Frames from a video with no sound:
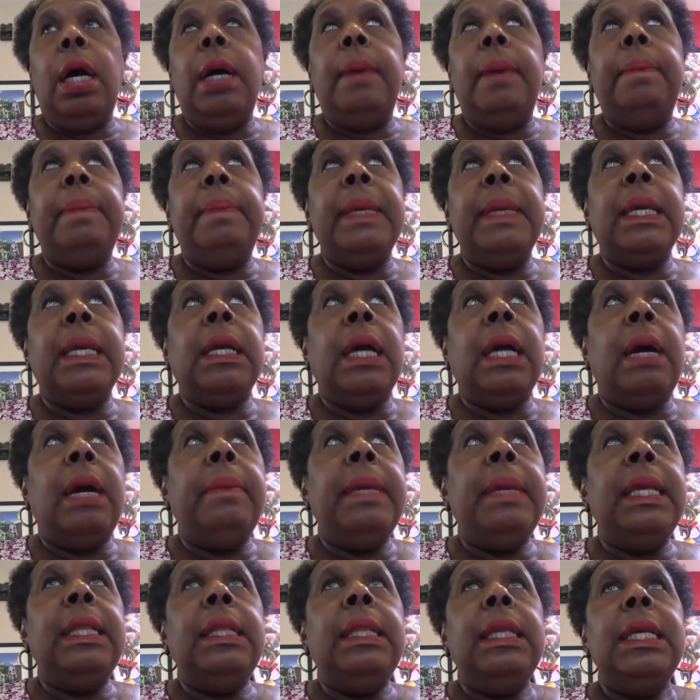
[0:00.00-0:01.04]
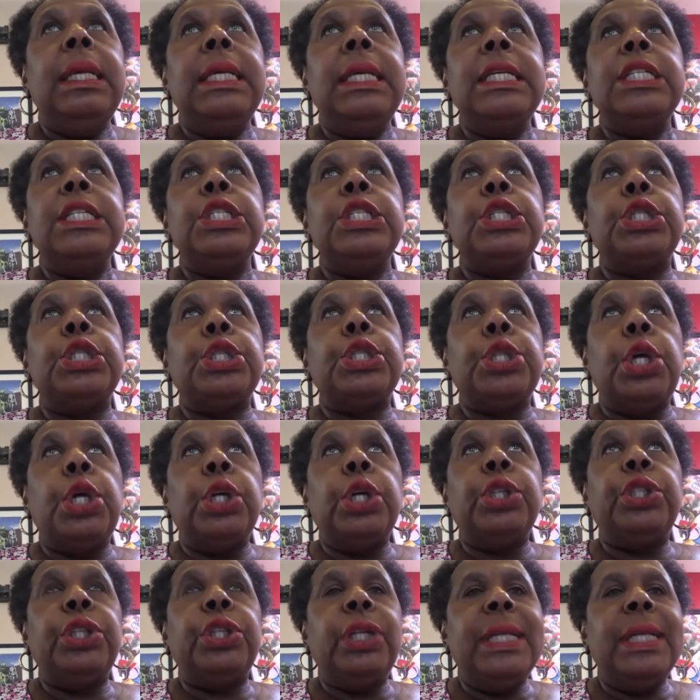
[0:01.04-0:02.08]
becoming
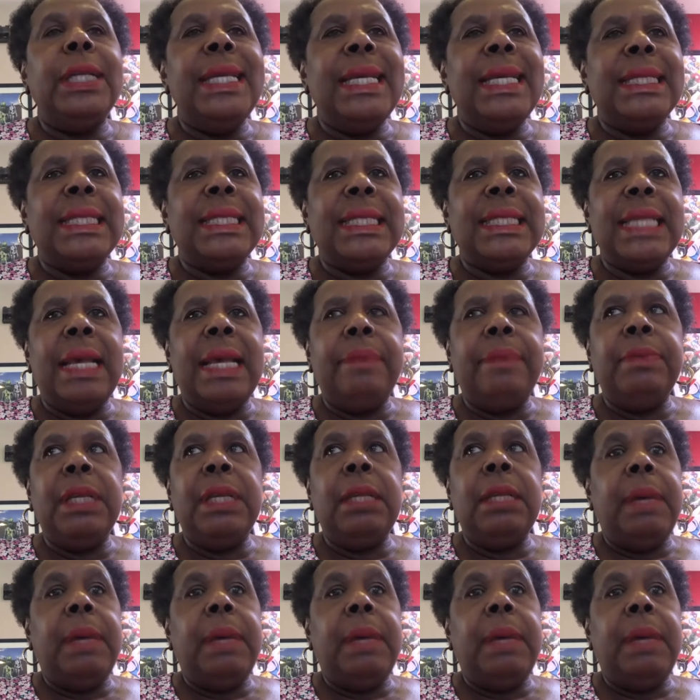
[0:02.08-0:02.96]
socially accepted,